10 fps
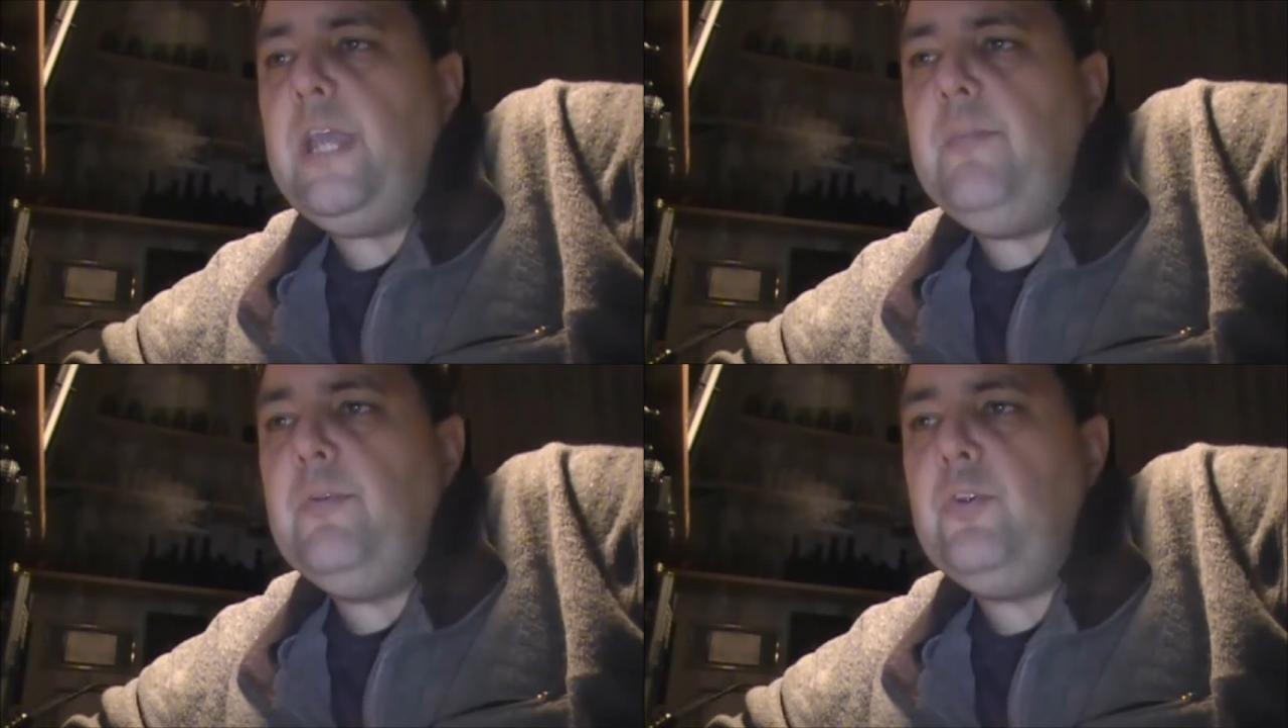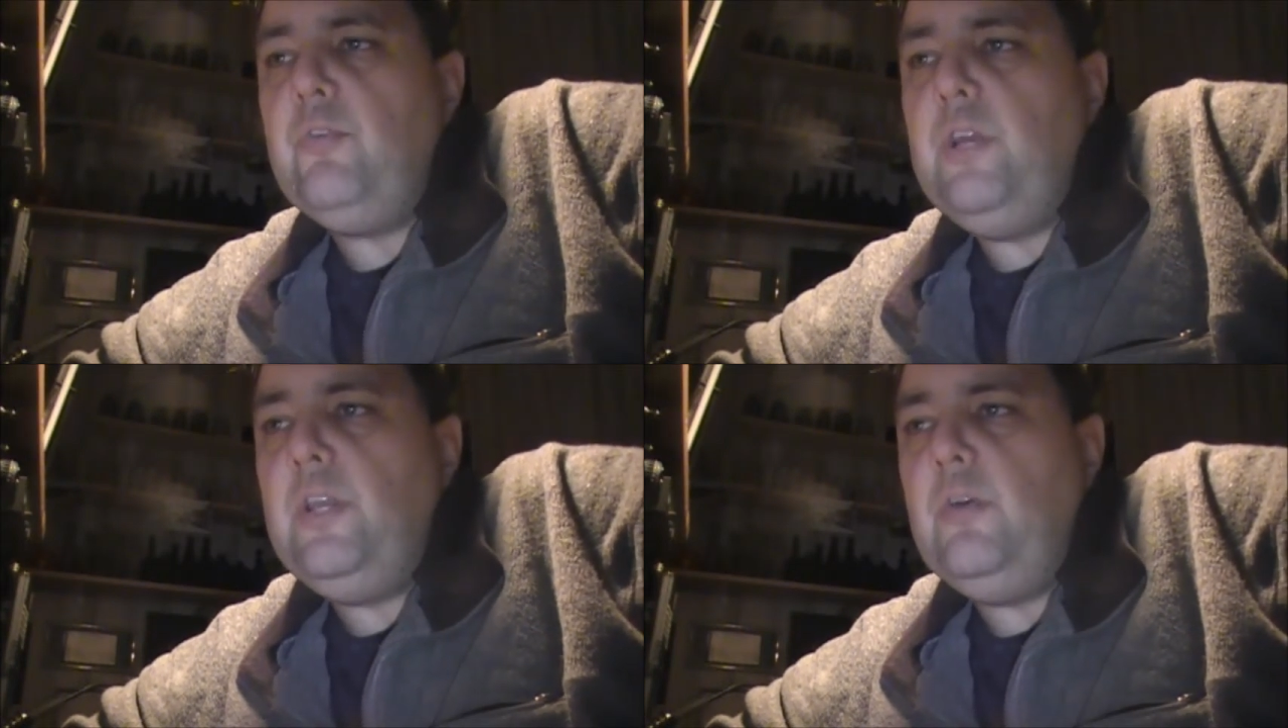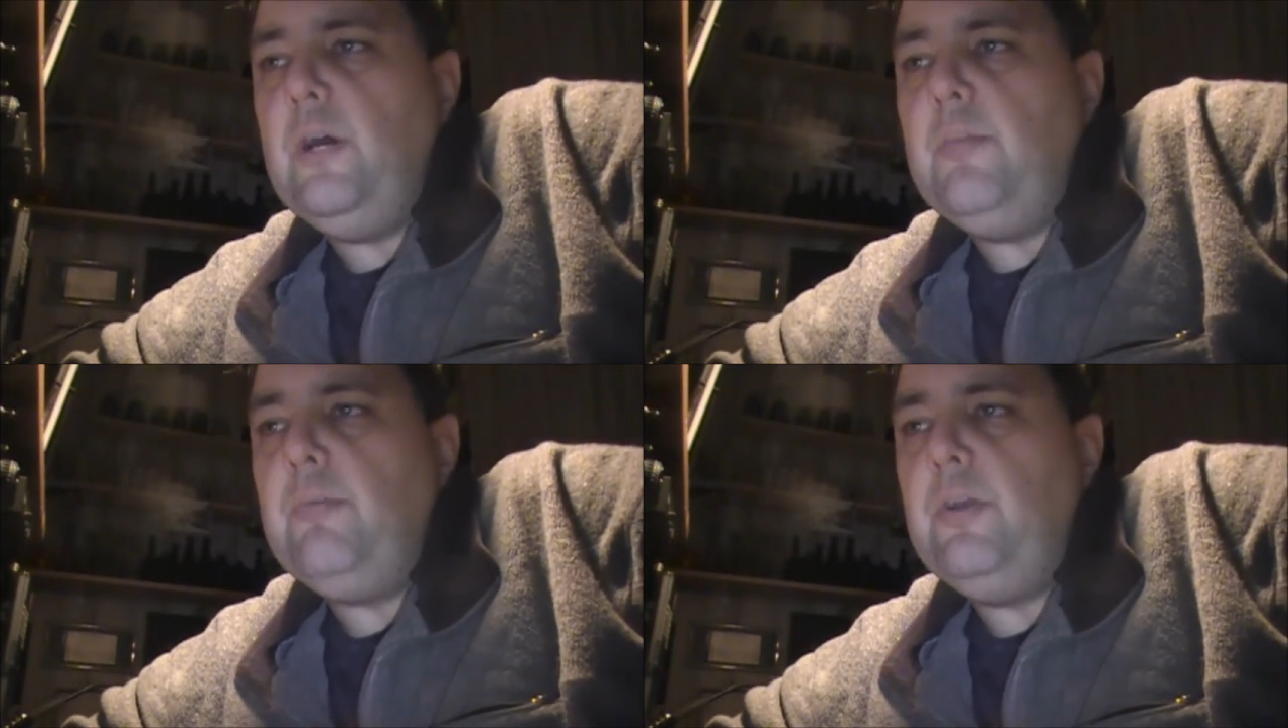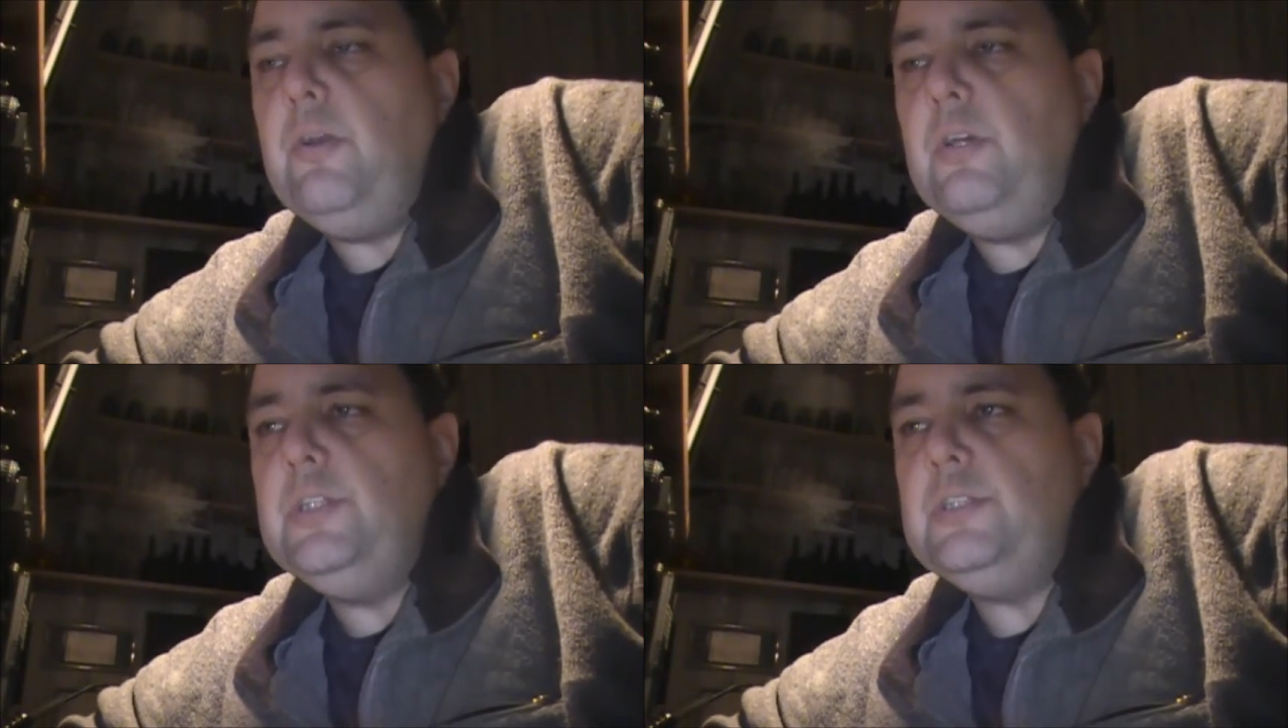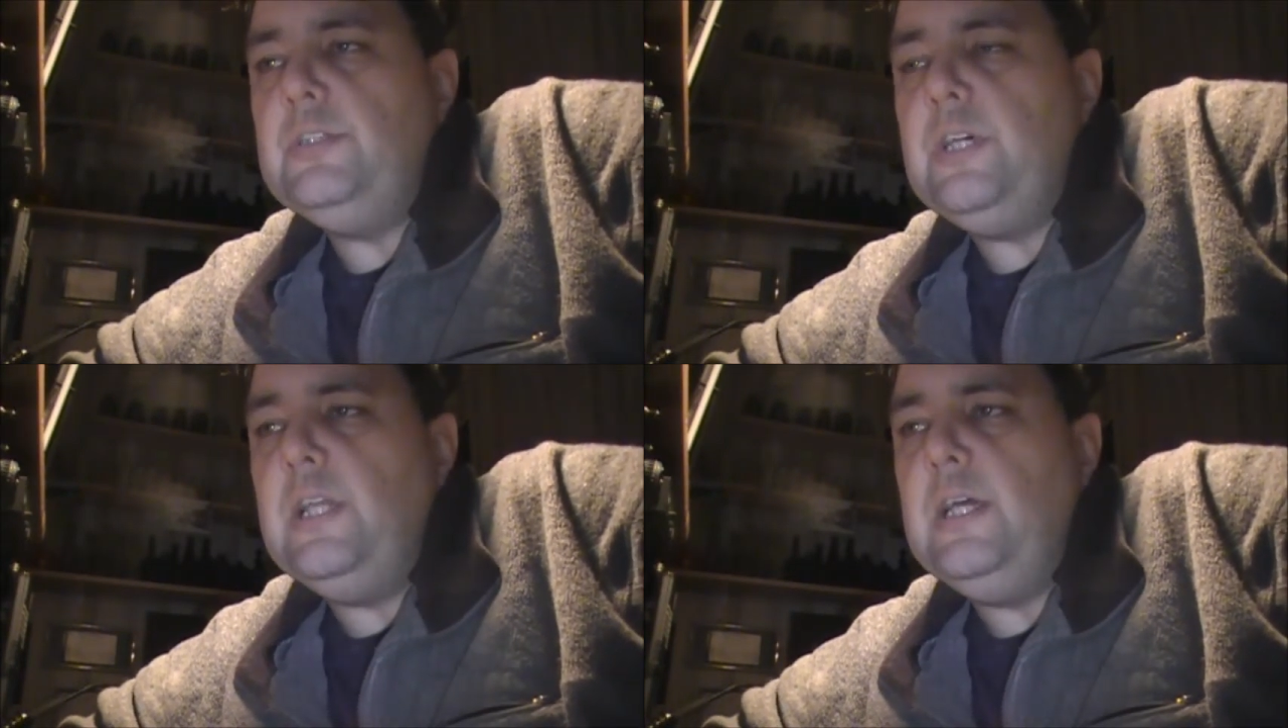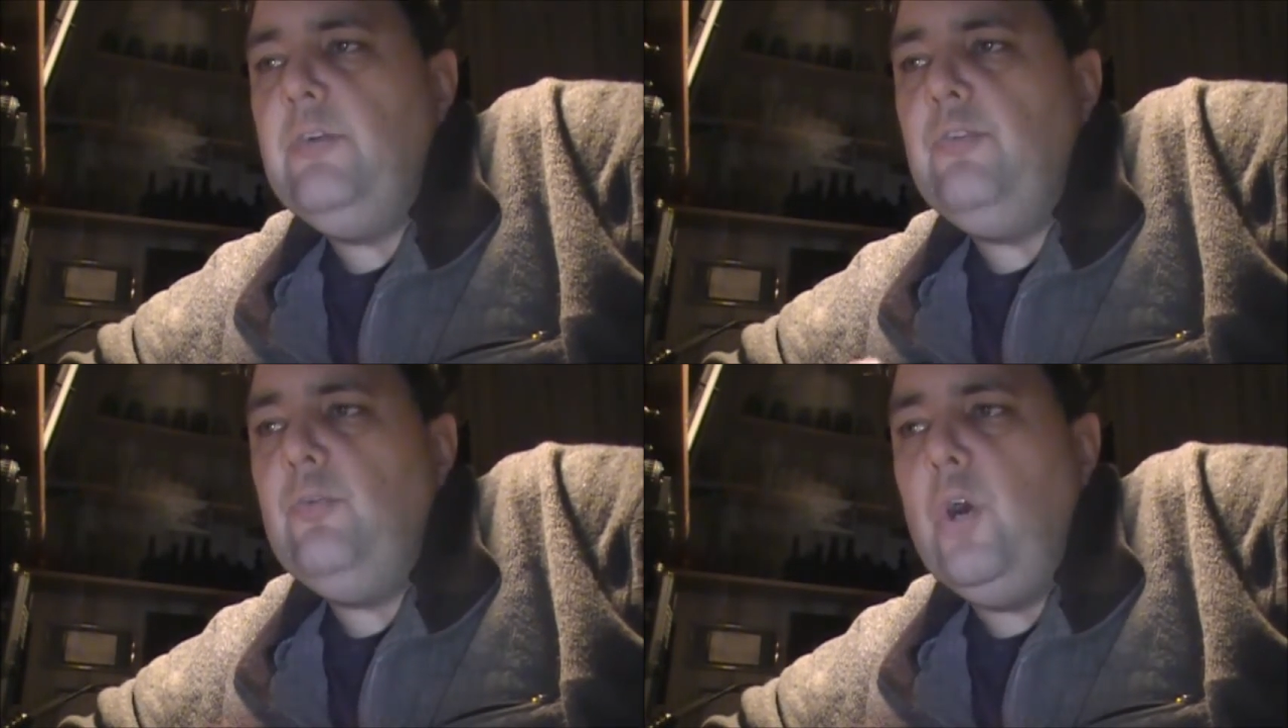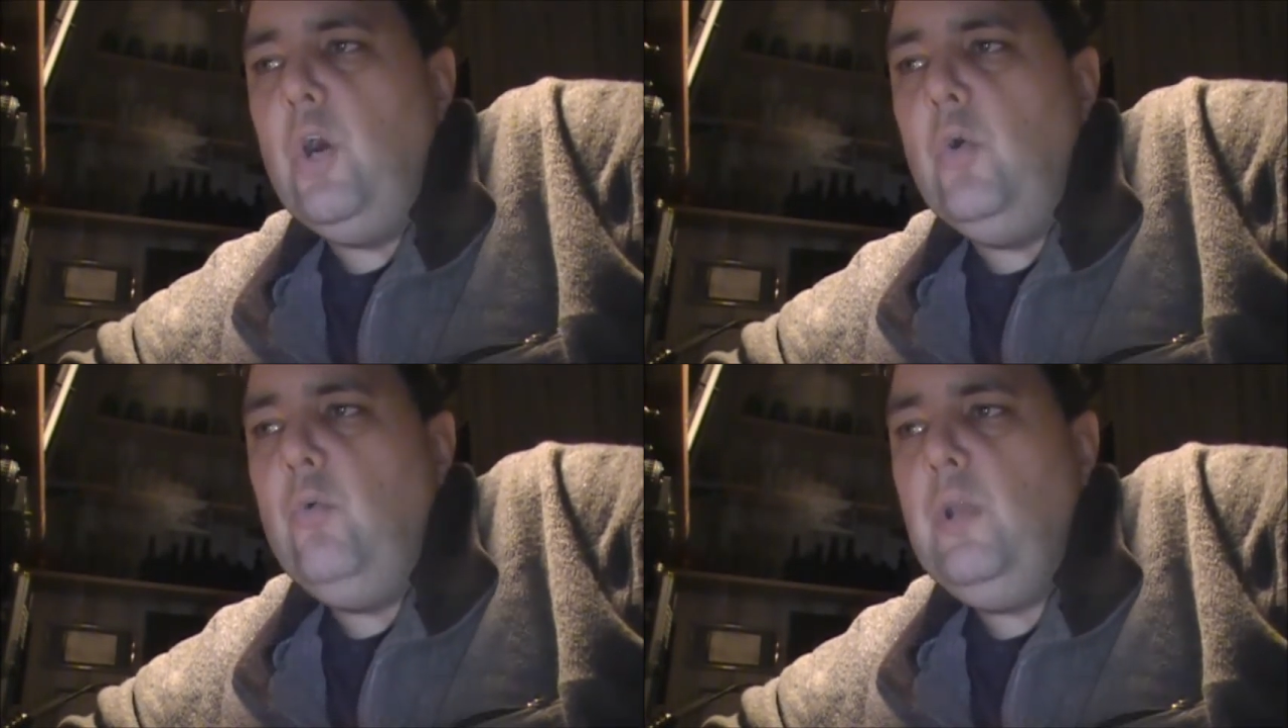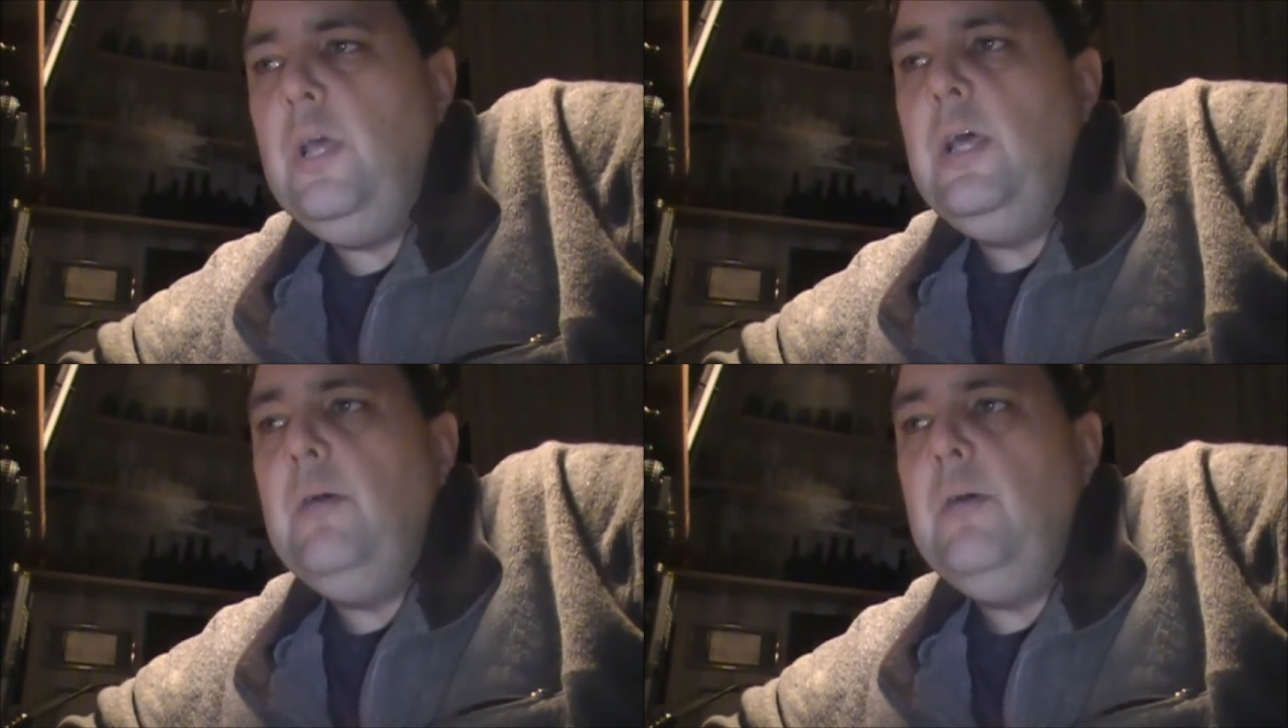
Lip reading: amateur radio operator license, allowed to own,